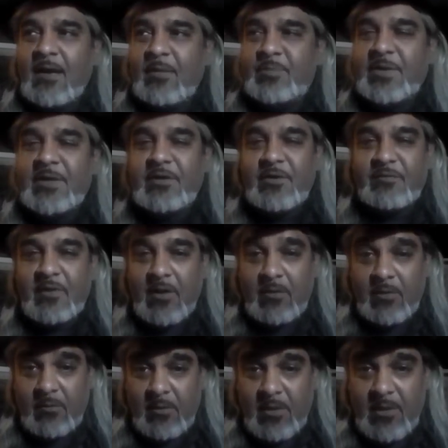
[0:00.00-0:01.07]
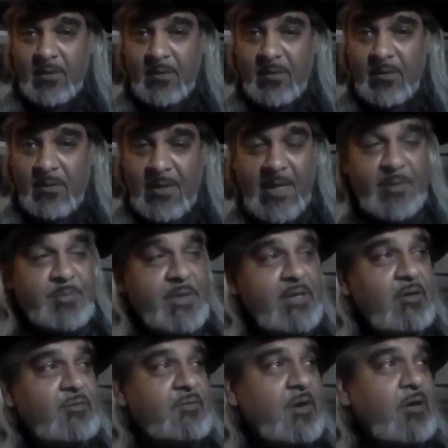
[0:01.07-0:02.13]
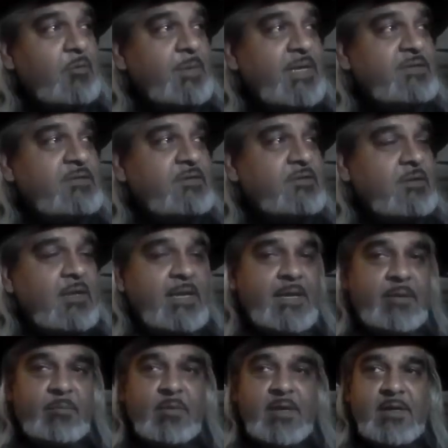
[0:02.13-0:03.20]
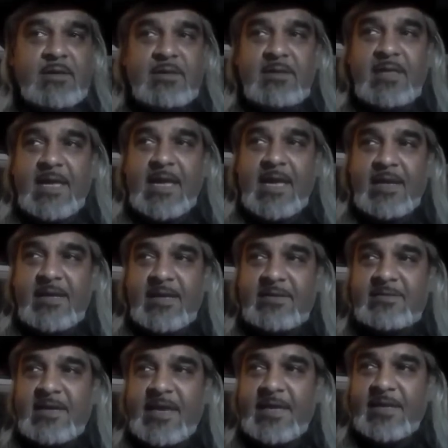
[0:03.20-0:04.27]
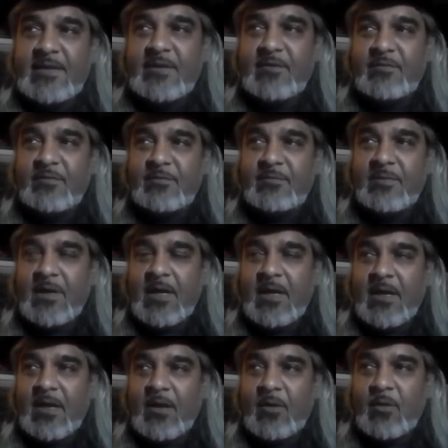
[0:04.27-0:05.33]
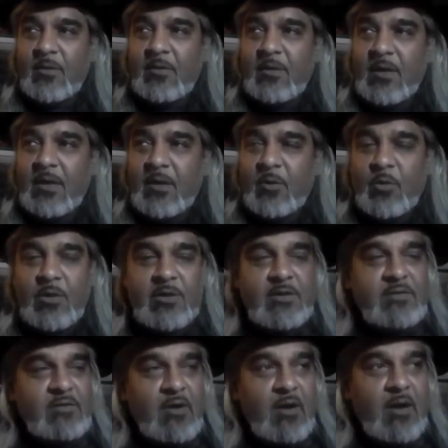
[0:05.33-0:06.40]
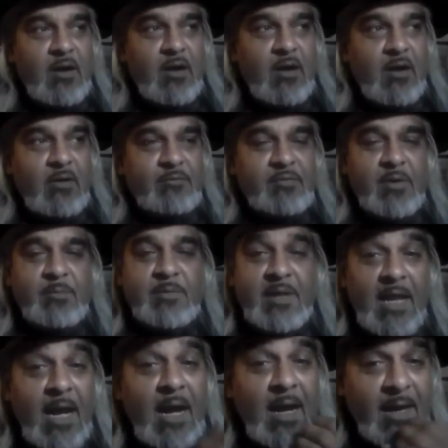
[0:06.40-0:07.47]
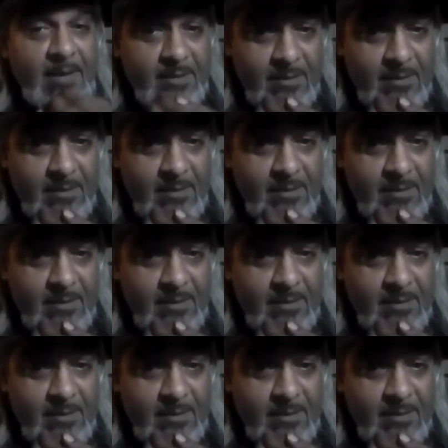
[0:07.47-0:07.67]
Peter Navarro on. And Peter Navarro makes this claim that executive orders are from God